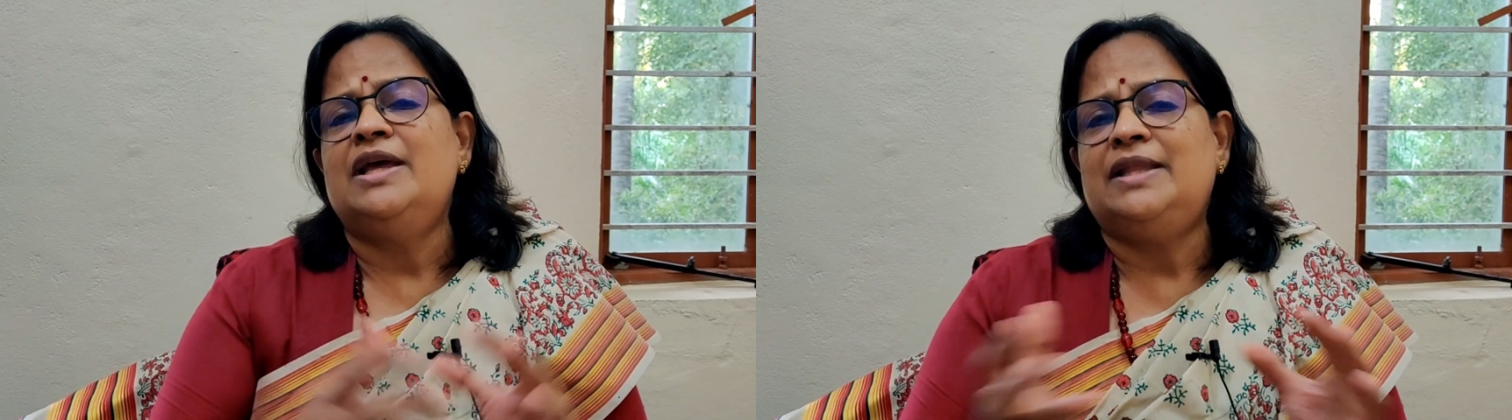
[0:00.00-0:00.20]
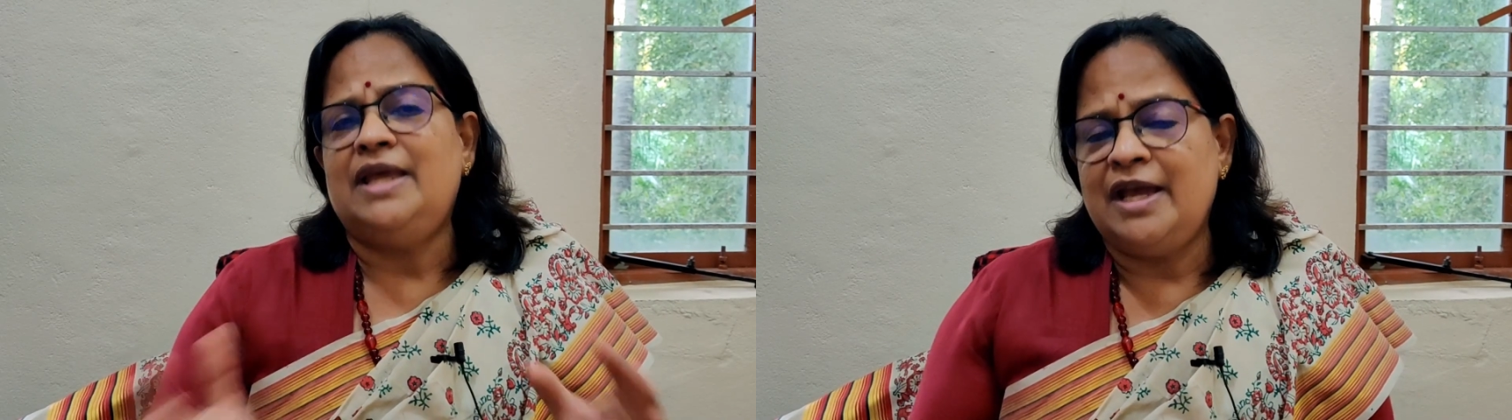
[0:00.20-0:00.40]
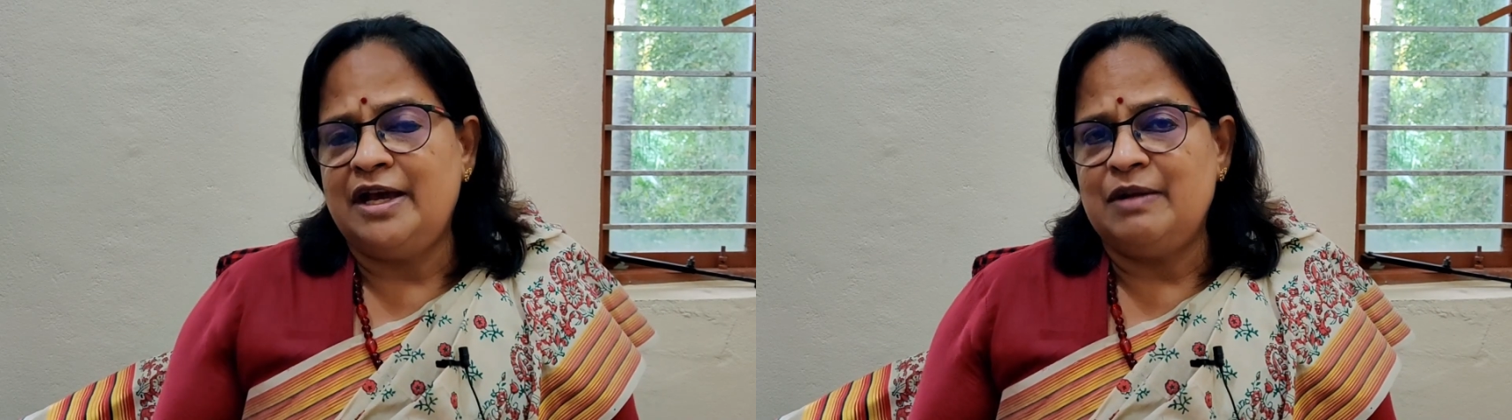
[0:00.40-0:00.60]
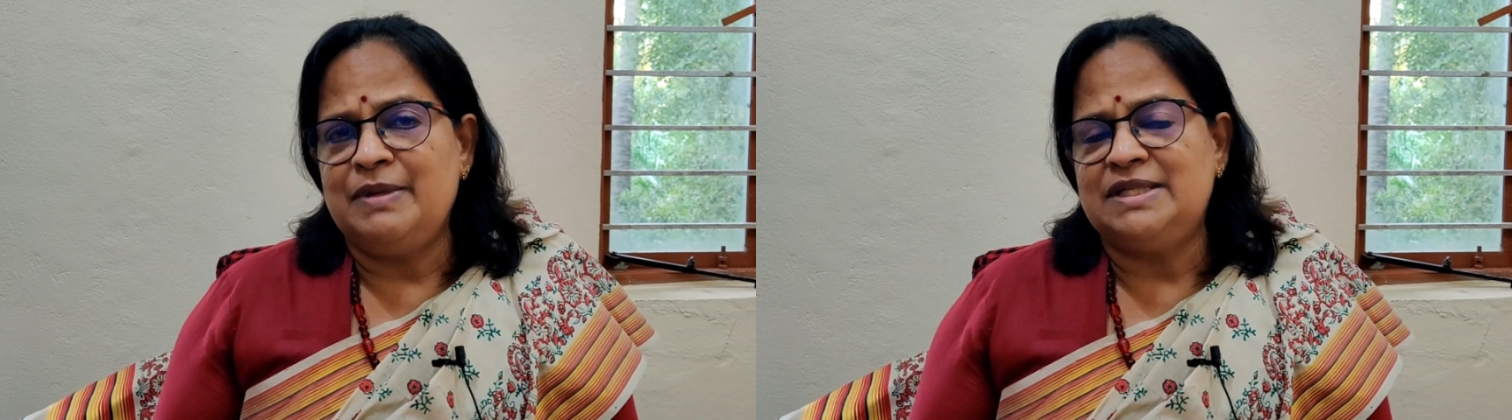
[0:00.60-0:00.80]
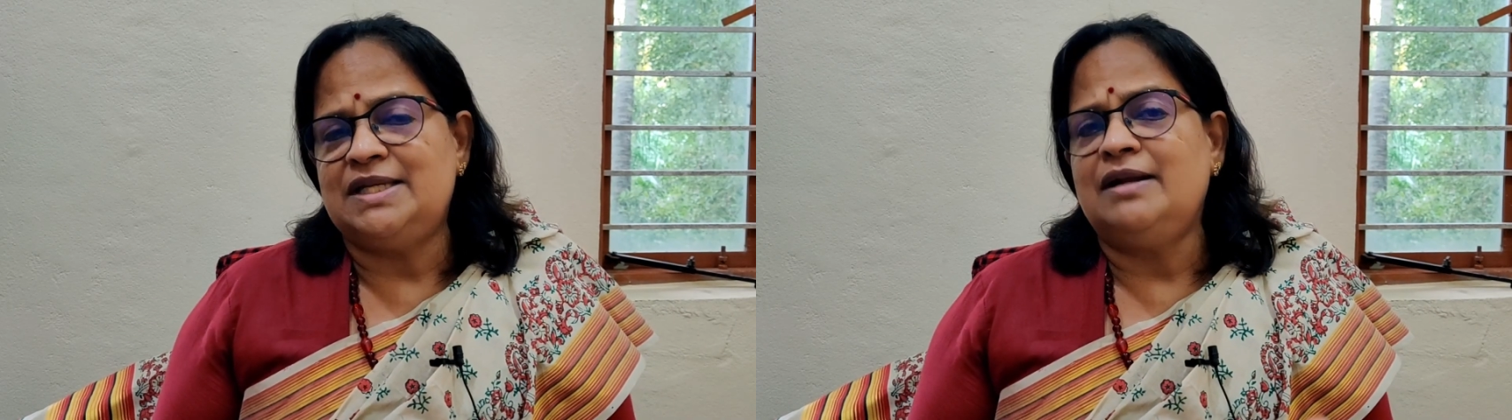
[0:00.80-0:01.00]
the
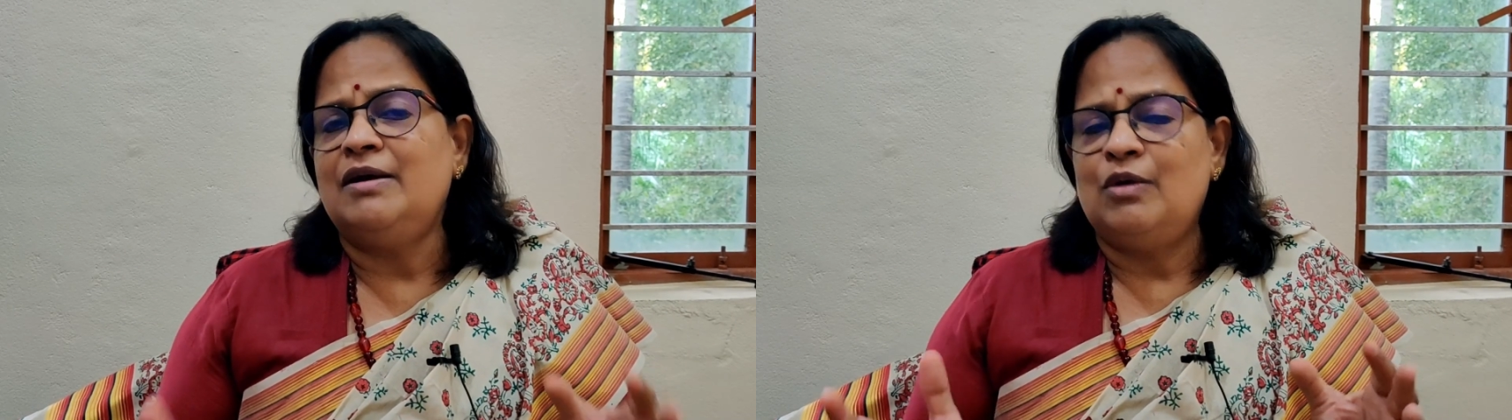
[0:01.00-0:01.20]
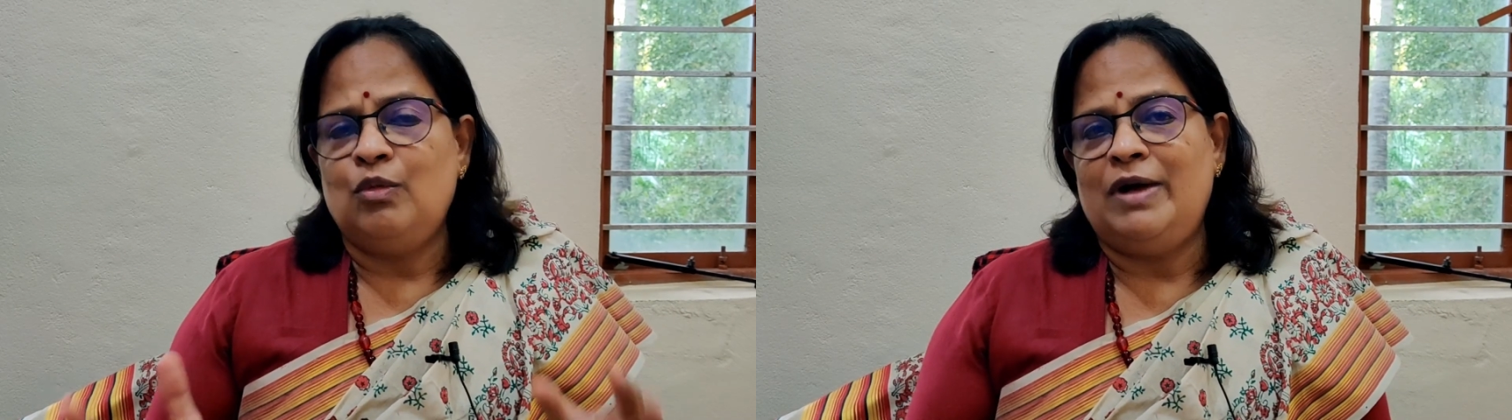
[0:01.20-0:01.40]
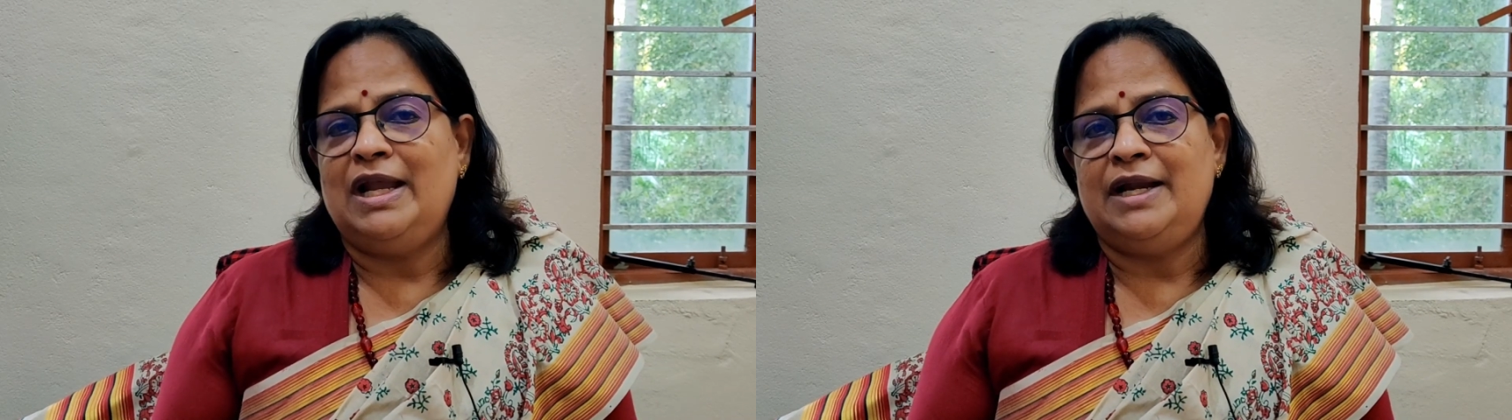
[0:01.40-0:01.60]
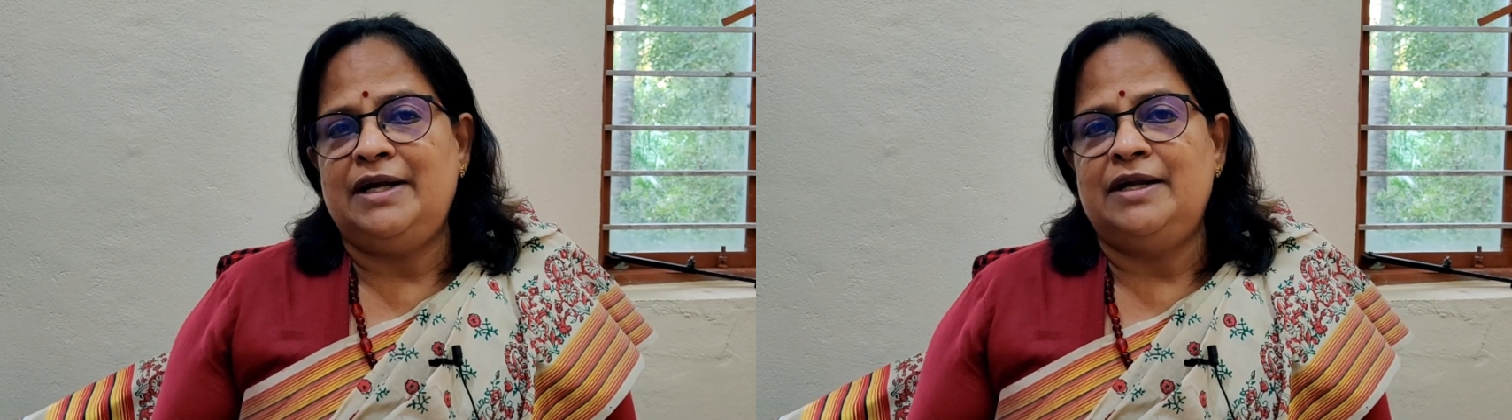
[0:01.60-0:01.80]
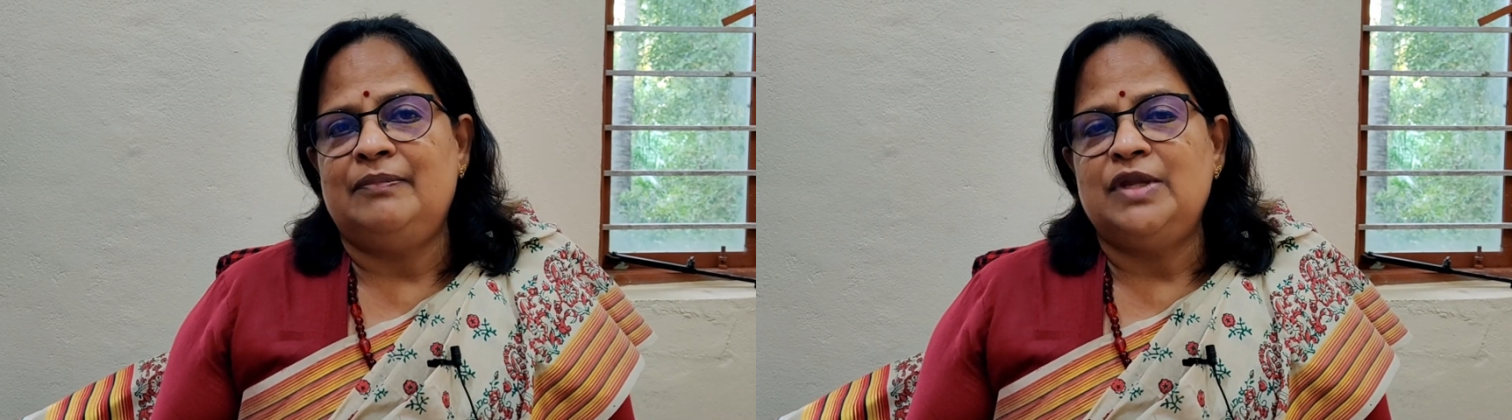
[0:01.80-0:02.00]
agreements are valid.